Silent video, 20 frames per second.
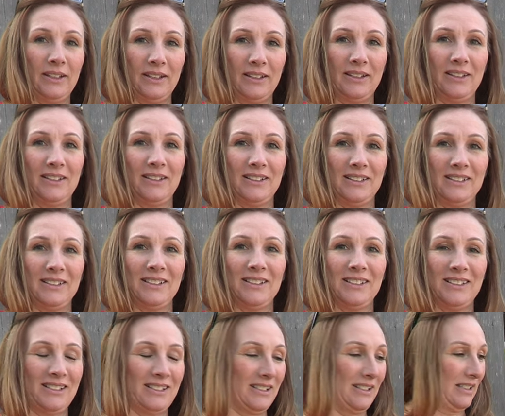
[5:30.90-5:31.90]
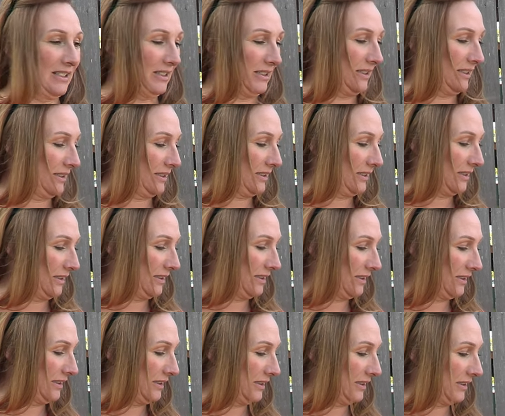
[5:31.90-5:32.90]

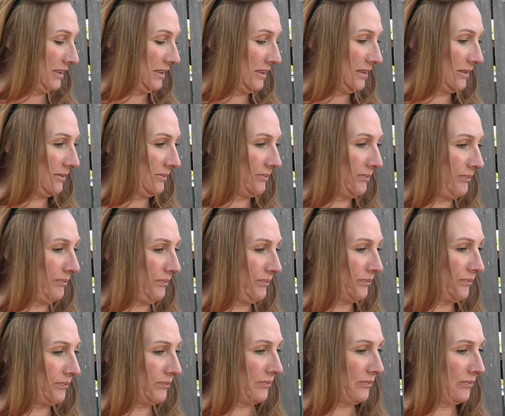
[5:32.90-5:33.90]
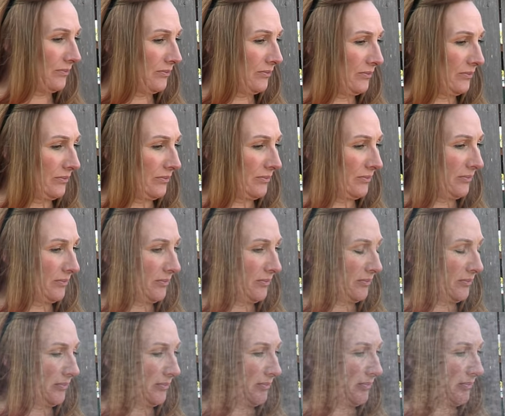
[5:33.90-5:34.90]

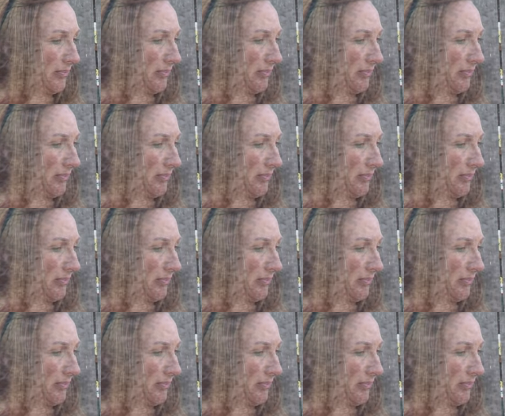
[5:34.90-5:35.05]
This person isn't speaking.